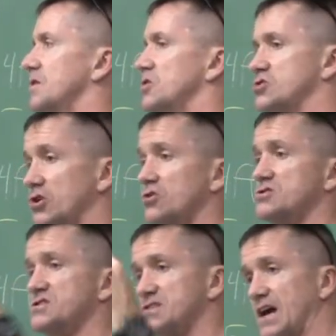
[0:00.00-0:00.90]
So your
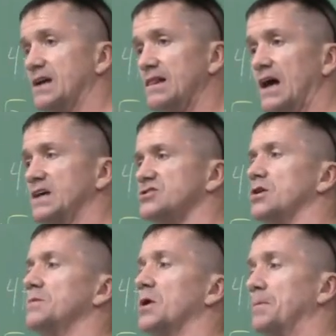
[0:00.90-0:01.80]
second to last
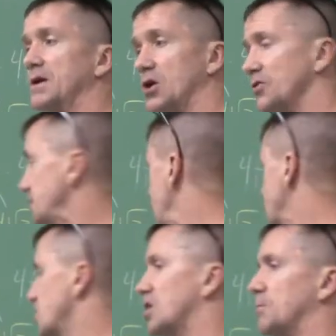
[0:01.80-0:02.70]
term, your penultimate
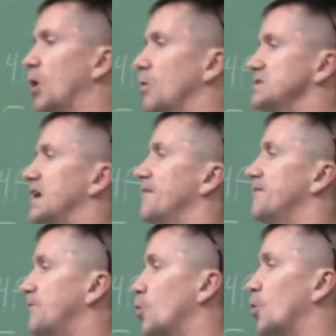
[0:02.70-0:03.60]
term, will always have
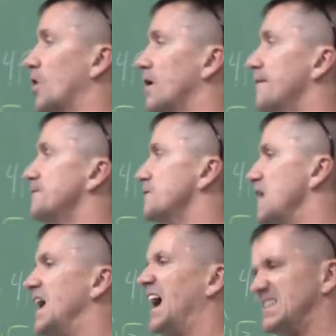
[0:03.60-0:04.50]
four
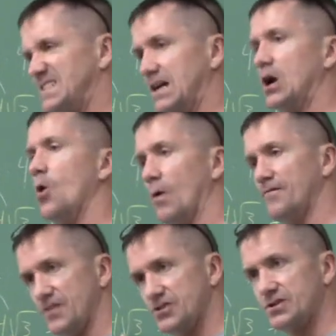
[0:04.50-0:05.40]
as the
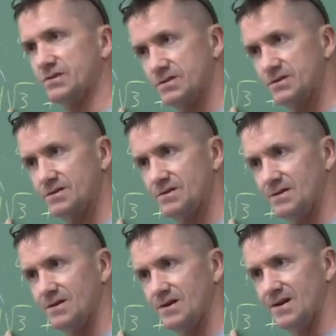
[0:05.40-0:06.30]
coefficient
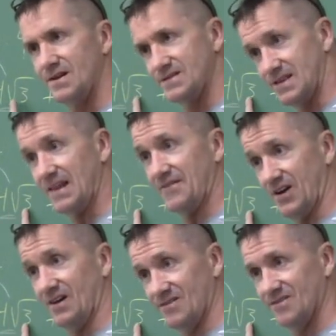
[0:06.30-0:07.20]
to
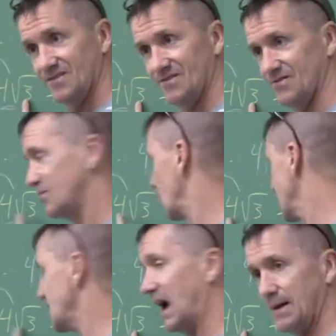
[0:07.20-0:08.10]
that four
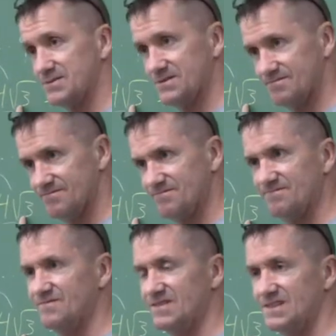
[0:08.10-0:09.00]
times
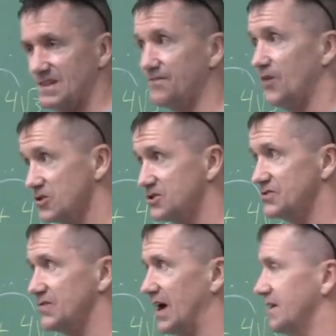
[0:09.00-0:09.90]
the
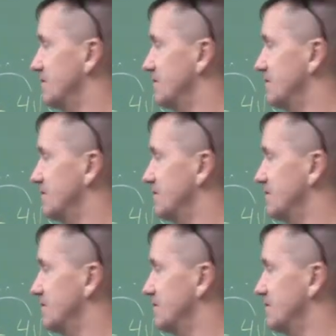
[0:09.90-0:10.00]
function's value.